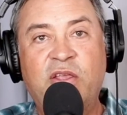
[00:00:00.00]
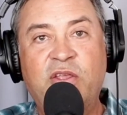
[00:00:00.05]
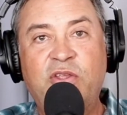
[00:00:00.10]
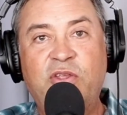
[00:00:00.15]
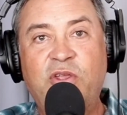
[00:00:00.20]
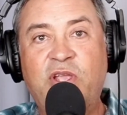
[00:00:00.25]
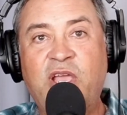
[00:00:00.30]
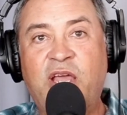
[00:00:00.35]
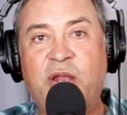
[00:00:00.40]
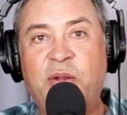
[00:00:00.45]

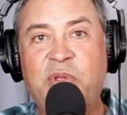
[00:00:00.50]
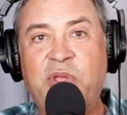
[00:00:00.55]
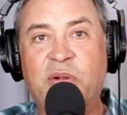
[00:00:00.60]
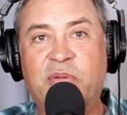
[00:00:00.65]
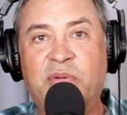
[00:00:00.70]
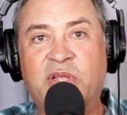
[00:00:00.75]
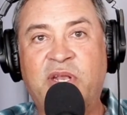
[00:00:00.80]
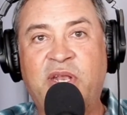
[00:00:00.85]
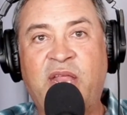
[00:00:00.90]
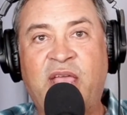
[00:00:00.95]
you got to be
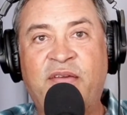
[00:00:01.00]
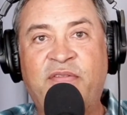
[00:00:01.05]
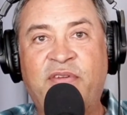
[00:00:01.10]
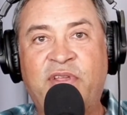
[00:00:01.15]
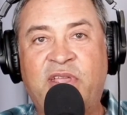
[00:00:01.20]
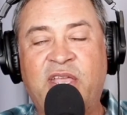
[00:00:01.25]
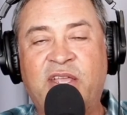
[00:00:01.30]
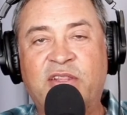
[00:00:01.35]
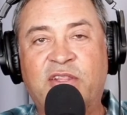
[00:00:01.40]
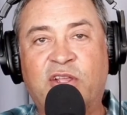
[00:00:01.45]
able to
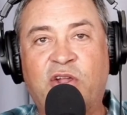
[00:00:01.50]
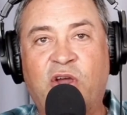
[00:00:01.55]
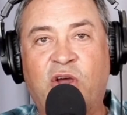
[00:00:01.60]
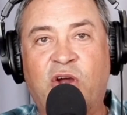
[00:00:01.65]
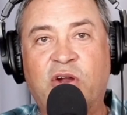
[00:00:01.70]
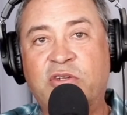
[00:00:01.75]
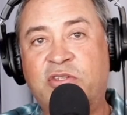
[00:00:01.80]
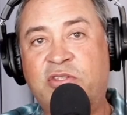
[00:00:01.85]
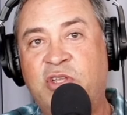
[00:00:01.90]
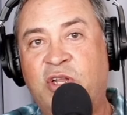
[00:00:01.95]
navigate the
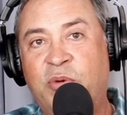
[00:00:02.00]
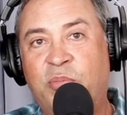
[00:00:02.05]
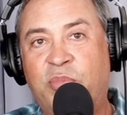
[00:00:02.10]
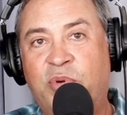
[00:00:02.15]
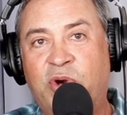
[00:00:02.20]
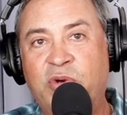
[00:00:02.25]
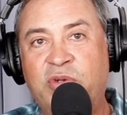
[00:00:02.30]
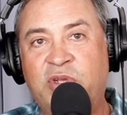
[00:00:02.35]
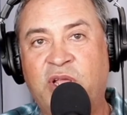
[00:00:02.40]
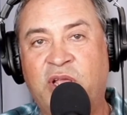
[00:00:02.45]
cars that are
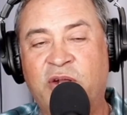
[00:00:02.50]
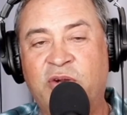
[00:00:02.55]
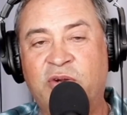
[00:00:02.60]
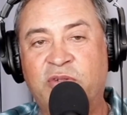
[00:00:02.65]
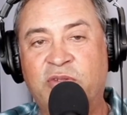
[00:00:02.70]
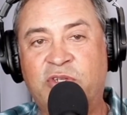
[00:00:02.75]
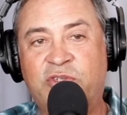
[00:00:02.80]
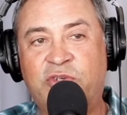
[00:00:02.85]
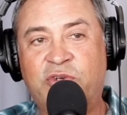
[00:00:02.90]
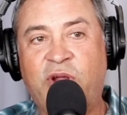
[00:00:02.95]
broke down
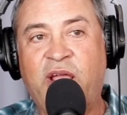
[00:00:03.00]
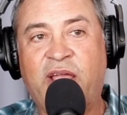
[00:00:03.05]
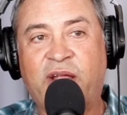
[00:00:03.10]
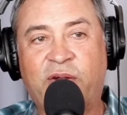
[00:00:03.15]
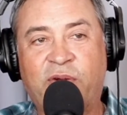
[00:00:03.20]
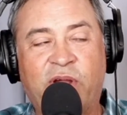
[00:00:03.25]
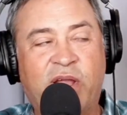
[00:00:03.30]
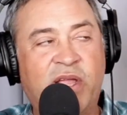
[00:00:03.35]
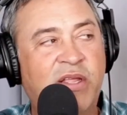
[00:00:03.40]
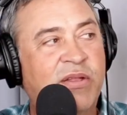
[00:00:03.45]
on the
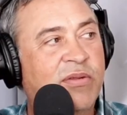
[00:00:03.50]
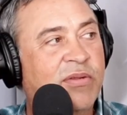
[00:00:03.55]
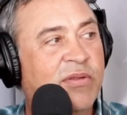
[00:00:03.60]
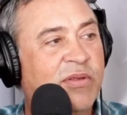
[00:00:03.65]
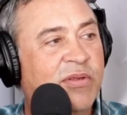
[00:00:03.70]
track, right?